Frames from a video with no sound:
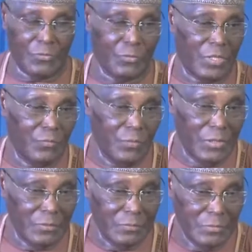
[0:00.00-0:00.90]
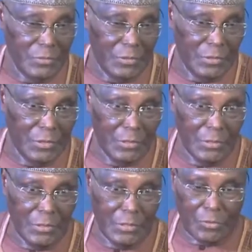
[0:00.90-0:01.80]
Kaduna,
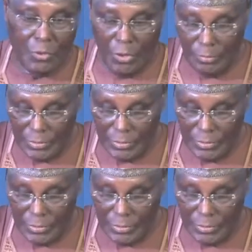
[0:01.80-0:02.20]
he called me. He